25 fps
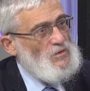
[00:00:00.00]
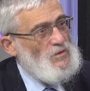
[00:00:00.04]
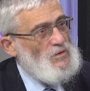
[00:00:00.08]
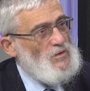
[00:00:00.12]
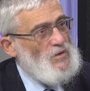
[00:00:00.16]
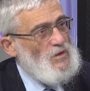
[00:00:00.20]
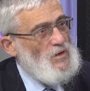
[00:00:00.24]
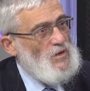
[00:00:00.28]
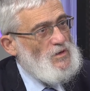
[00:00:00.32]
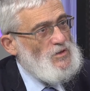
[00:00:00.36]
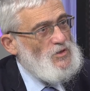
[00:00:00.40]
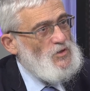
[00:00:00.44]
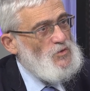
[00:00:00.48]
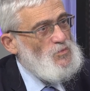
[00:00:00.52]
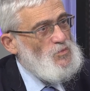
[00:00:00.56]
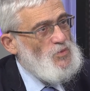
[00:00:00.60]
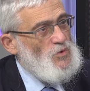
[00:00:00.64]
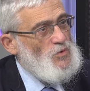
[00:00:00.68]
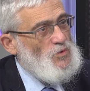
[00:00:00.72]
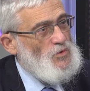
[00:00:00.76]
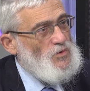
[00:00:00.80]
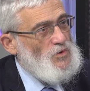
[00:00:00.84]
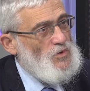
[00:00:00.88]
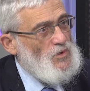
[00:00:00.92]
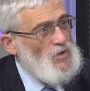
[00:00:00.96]
a
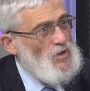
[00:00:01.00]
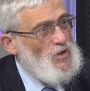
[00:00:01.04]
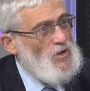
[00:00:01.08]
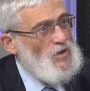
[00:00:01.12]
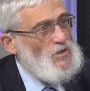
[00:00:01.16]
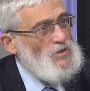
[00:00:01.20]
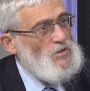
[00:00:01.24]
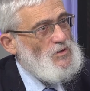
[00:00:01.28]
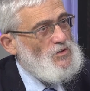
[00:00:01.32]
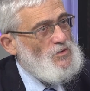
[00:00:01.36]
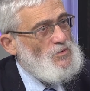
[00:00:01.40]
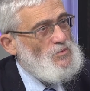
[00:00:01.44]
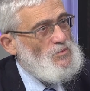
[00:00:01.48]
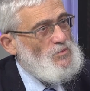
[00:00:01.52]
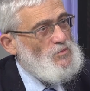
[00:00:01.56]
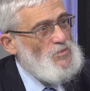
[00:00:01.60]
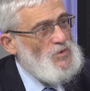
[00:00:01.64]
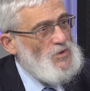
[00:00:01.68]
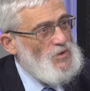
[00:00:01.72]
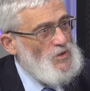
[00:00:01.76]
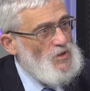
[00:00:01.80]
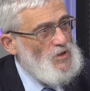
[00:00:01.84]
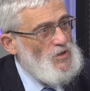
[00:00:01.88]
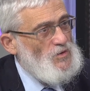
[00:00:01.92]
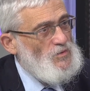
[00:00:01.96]
supporter. I still
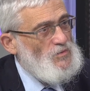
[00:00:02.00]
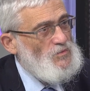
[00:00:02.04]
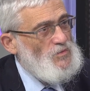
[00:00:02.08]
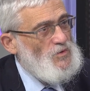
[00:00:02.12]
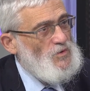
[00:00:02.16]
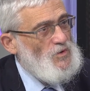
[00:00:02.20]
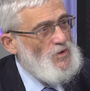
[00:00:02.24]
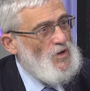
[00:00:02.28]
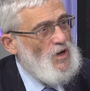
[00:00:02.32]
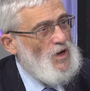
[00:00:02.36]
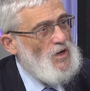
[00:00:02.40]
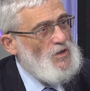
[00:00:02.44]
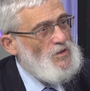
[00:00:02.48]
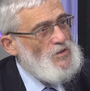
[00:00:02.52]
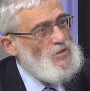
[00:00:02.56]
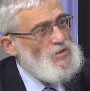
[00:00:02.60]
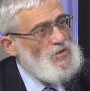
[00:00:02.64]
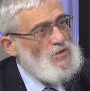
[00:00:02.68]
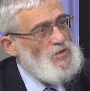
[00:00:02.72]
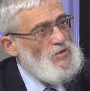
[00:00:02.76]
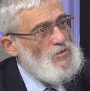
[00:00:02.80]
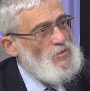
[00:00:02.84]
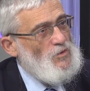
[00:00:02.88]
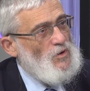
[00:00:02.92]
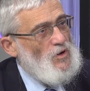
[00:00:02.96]
believe her heart is
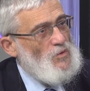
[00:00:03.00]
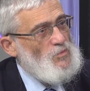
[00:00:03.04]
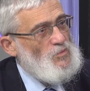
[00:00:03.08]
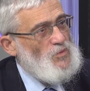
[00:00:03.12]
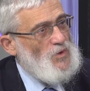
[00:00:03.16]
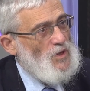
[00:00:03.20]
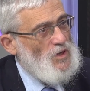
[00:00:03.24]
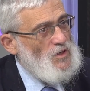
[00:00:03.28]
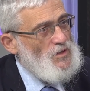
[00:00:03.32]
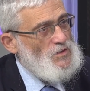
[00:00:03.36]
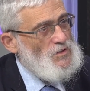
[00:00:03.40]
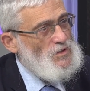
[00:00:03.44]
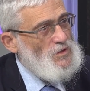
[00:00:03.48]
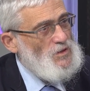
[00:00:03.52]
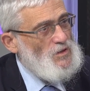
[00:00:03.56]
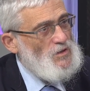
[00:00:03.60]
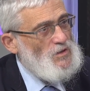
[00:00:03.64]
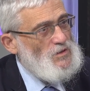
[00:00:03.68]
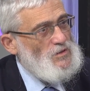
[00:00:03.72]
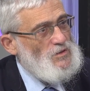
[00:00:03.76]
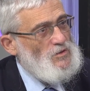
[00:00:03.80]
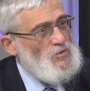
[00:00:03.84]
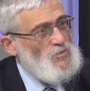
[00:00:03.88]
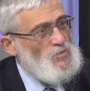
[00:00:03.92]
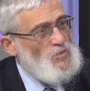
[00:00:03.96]
in the right place, and I
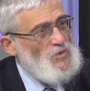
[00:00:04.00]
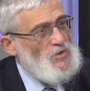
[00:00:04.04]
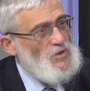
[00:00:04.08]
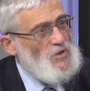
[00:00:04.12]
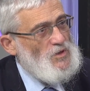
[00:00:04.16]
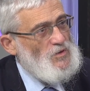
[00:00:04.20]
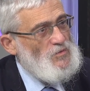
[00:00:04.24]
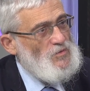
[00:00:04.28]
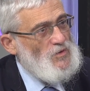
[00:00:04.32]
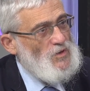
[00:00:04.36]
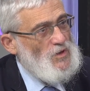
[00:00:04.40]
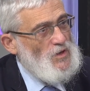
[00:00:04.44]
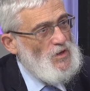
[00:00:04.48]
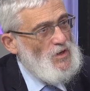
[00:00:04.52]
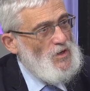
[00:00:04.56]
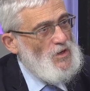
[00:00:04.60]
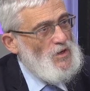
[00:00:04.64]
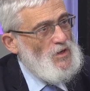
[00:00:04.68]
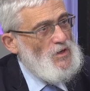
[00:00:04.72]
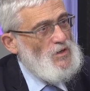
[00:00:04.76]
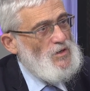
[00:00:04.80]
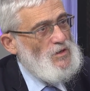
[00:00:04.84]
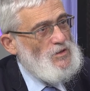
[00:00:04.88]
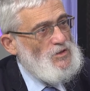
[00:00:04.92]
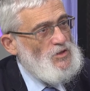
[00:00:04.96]
still believe
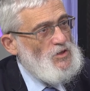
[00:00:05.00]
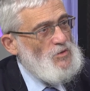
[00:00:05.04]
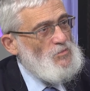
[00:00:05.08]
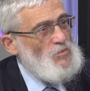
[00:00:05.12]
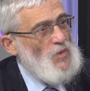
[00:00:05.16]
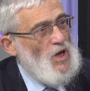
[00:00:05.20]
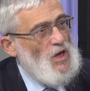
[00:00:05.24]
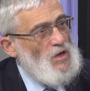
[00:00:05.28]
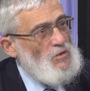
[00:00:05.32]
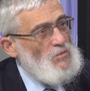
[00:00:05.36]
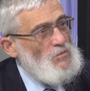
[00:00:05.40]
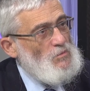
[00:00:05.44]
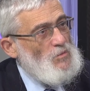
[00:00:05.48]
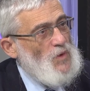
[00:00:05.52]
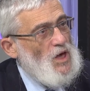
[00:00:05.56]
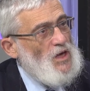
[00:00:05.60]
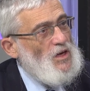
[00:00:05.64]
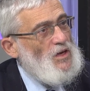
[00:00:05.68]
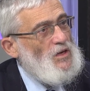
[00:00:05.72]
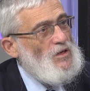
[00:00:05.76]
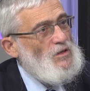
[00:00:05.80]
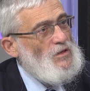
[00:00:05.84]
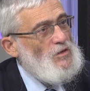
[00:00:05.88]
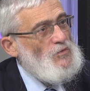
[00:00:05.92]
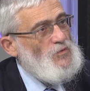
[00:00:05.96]
that she may
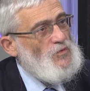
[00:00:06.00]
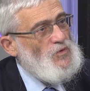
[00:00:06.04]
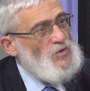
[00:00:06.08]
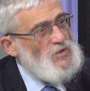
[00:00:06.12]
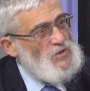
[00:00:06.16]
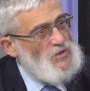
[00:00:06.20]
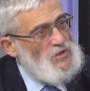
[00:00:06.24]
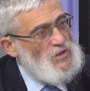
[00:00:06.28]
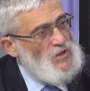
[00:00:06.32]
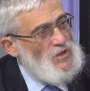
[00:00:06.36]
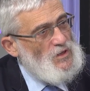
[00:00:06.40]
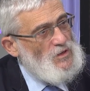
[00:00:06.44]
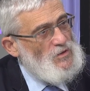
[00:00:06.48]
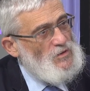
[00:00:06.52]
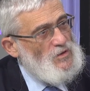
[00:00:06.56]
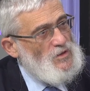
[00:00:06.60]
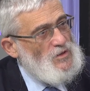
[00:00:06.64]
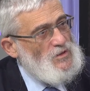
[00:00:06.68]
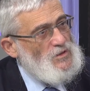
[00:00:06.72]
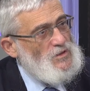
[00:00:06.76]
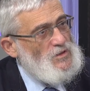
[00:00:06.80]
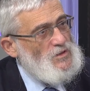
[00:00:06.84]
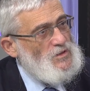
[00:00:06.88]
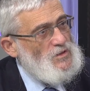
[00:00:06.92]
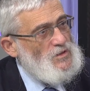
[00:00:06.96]
make a difference in
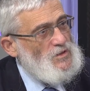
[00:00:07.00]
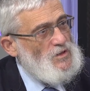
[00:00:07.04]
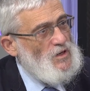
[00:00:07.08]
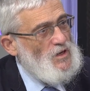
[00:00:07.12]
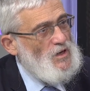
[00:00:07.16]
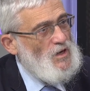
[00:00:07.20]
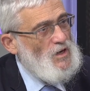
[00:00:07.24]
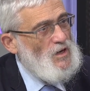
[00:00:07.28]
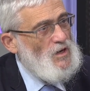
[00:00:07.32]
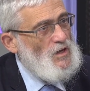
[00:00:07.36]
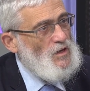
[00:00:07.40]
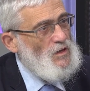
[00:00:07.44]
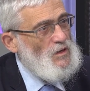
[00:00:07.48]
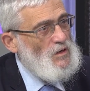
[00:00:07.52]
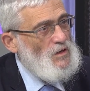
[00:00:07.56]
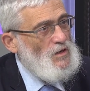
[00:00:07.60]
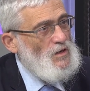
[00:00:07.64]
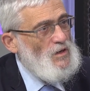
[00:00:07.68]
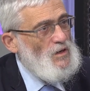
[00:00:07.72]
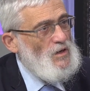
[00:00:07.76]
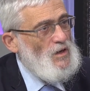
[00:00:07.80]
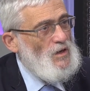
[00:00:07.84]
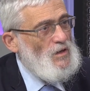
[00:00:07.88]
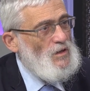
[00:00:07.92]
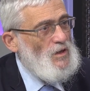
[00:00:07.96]
this
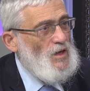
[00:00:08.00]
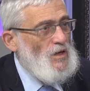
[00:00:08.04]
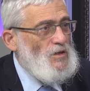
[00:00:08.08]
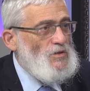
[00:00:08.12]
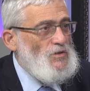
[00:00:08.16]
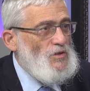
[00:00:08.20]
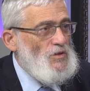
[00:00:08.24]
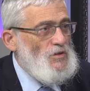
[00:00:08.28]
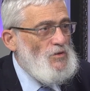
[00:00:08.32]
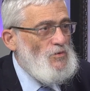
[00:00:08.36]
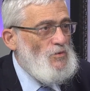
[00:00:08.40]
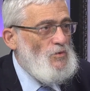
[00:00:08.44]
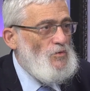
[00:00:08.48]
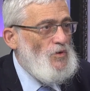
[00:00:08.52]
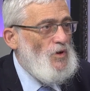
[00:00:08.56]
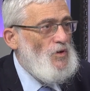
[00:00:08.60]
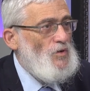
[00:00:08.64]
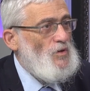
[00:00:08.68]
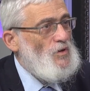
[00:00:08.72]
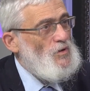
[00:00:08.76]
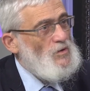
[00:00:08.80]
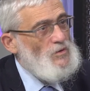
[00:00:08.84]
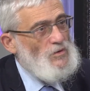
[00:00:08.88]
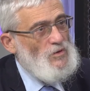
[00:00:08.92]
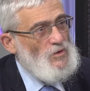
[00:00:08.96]
election, although
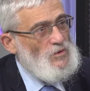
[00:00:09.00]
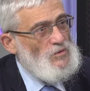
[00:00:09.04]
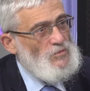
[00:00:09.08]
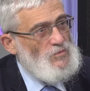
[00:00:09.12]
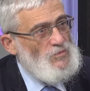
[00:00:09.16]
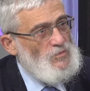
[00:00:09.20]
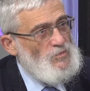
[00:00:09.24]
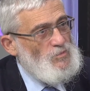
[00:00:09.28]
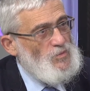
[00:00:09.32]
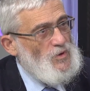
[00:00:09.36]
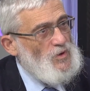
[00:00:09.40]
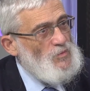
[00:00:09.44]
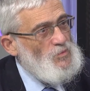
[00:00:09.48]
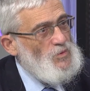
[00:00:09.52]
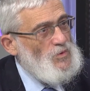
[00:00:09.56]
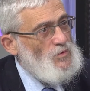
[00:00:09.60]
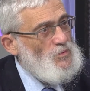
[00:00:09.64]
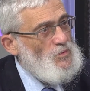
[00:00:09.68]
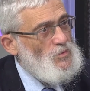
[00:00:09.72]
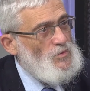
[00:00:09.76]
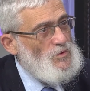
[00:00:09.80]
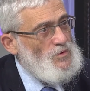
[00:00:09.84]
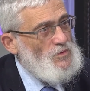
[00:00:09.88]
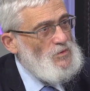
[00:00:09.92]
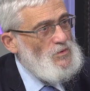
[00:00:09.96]
there are a lot of people who
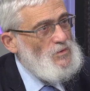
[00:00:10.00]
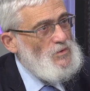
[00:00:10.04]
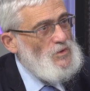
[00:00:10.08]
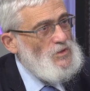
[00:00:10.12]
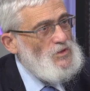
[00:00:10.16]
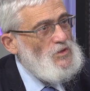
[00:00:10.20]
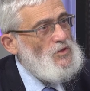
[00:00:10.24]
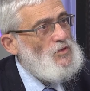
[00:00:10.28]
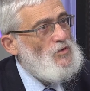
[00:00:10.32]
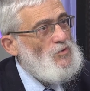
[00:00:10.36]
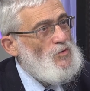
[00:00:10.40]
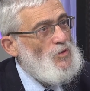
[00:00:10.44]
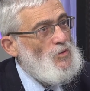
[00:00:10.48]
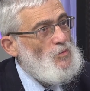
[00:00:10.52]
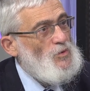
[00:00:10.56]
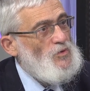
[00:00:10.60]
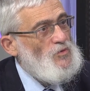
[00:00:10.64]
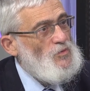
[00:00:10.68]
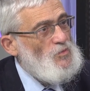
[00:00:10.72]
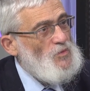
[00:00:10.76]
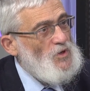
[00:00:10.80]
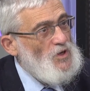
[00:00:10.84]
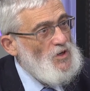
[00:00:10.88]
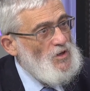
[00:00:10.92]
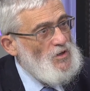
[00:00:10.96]
would disagree with
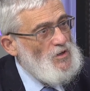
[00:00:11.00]
me.